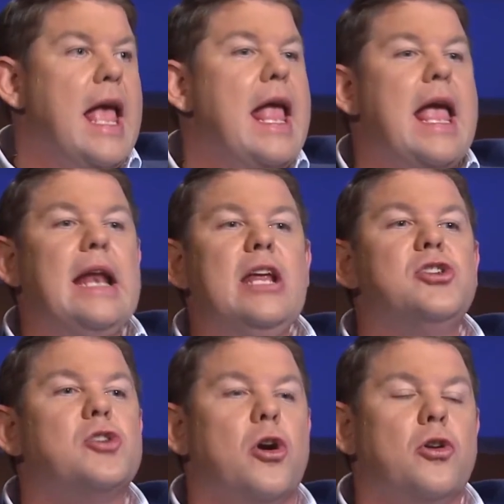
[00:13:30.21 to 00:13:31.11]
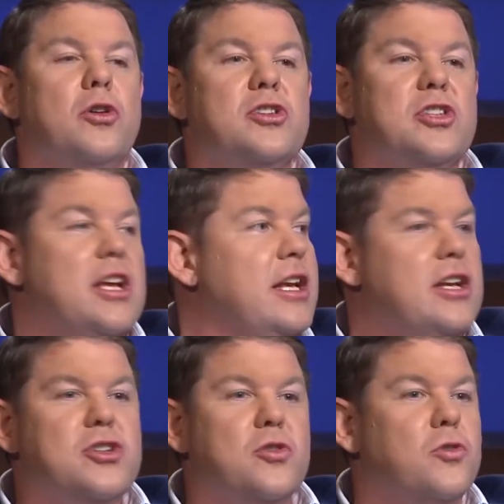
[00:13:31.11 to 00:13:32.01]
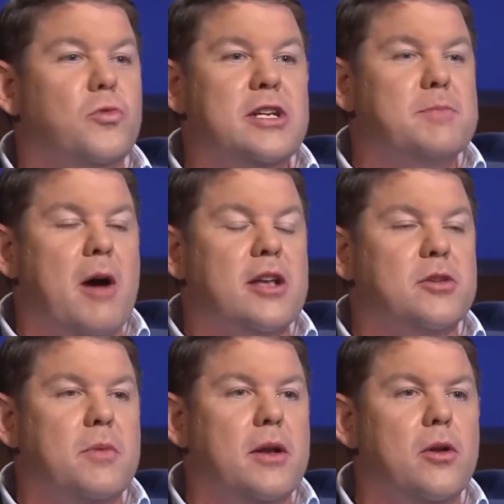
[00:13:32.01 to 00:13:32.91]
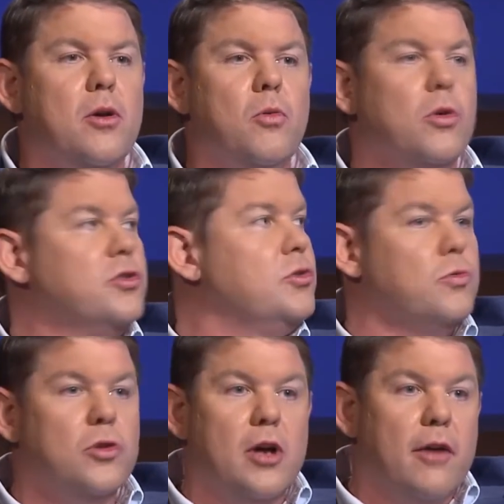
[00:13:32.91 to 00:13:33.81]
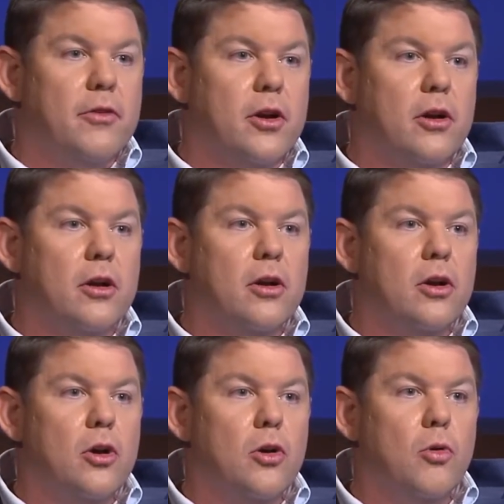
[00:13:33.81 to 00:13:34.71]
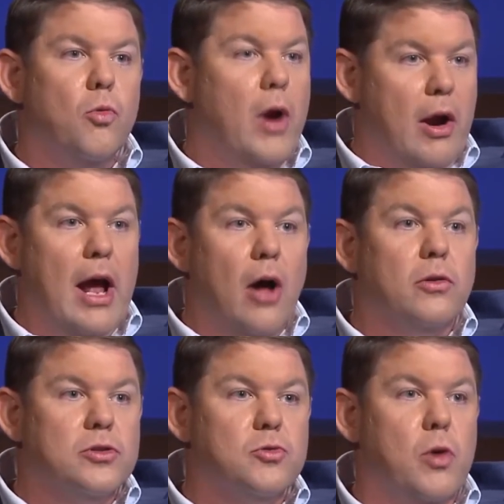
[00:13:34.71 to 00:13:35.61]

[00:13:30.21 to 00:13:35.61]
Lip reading: any journalist, the initial response would have been, well, Governor where else?